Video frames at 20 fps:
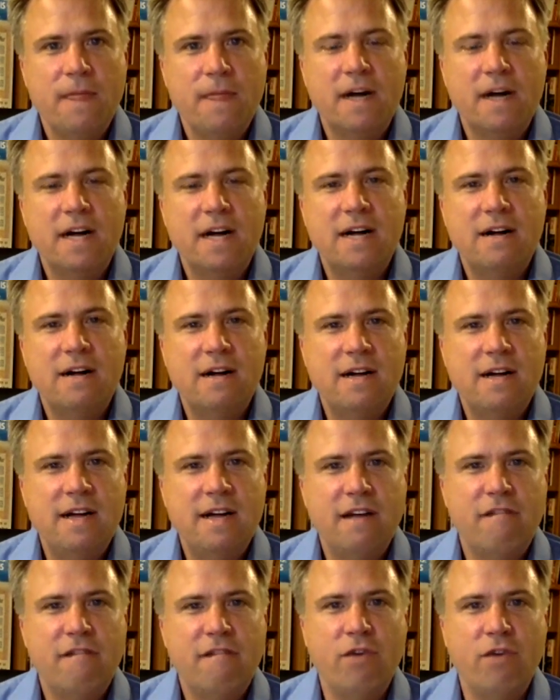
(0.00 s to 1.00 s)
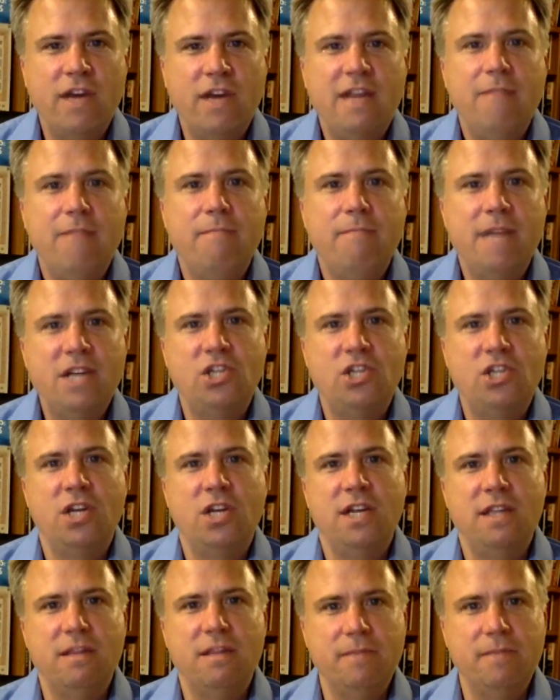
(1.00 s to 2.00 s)
and avoiding
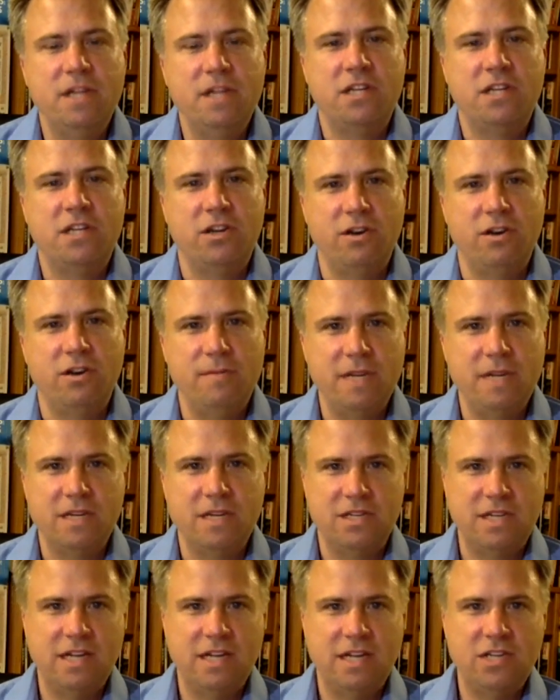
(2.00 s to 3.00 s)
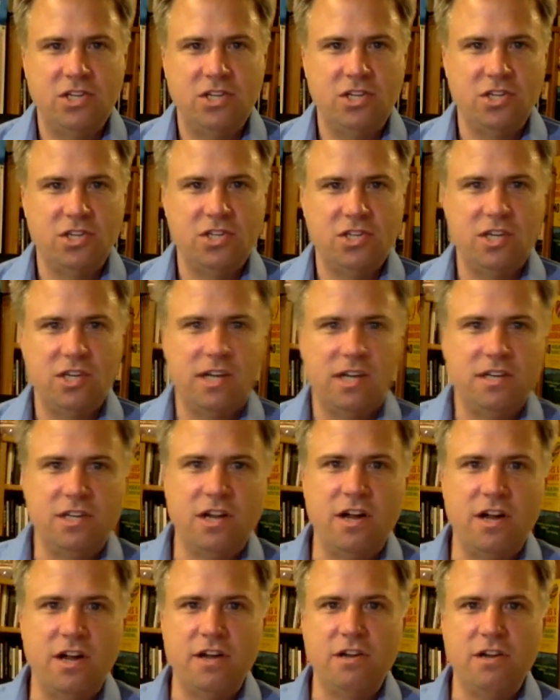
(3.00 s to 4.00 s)
mentioning the military, because that's just not
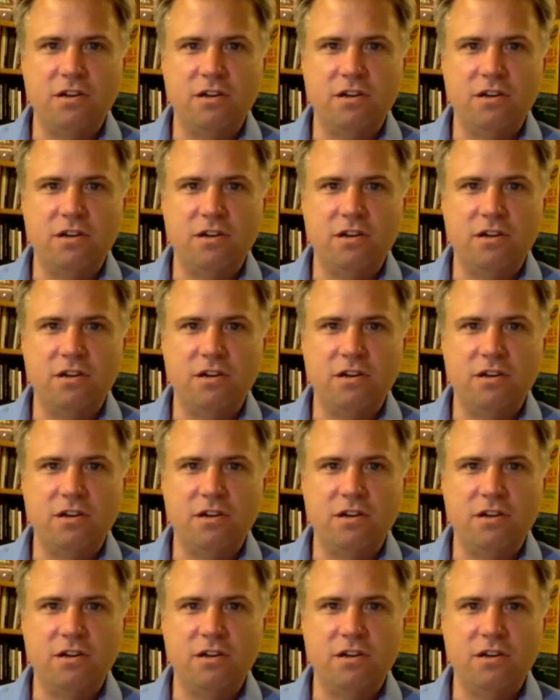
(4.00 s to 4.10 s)
done.